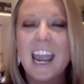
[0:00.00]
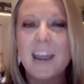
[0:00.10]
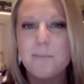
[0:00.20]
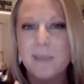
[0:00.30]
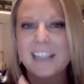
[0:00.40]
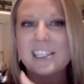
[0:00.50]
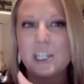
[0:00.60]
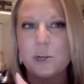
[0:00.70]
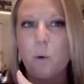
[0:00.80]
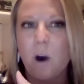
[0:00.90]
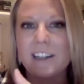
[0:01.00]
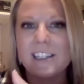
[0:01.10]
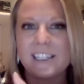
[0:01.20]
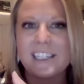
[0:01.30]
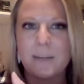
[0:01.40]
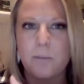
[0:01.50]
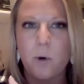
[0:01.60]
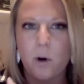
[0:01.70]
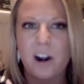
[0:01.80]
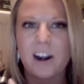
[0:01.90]
It makes you want to see
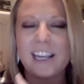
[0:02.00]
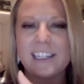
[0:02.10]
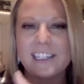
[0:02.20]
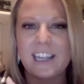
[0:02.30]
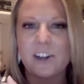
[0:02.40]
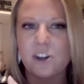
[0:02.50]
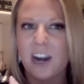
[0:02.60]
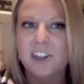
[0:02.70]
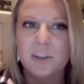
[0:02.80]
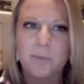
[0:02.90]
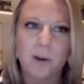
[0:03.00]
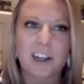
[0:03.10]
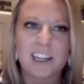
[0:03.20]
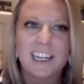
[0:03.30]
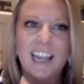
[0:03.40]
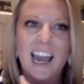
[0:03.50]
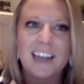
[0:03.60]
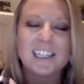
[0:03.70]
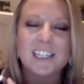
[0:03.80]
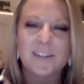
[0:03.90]
more. It's attraction marketing at
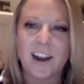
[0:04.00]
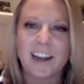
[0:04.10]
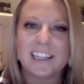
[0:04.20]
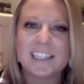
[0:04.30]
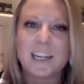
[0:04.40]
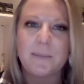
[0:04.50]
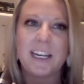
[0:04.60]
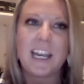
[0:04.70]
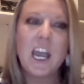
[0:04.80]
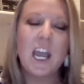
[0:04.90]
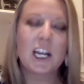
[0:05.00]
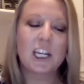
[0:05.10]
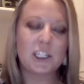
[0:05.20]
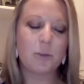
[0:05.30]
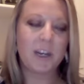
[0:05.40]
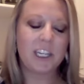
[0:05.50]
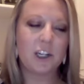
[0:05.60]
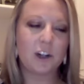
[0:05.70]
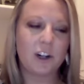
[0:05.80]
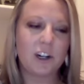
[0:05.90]
its finest. I mean, because when
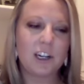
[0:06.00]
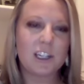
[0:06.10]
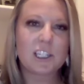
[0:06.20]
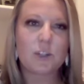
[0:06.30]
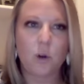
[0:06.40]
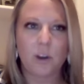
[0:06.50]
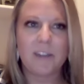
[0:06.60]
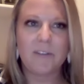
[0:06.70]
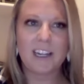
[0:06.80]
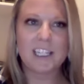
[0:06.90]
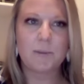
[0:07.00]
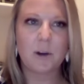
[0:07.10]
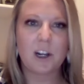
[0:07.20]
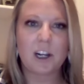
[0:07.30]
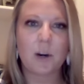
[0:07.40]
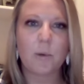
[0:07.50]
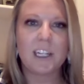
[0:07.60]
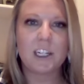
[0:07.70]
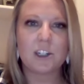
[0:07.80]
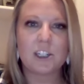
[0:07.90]
you're scrolling Facebook or
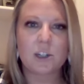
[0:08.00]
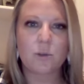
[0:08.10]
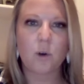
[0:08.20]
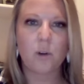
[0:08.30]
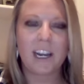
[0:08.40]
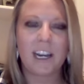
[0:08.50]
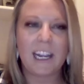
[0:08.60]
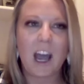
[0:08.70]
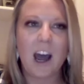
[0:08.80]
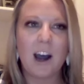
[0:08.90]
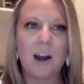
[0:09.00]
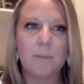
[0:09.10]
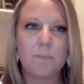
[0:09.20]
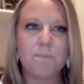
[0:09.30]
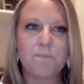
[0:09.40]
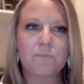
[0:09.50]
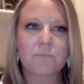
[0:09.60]
when you're scrolling um,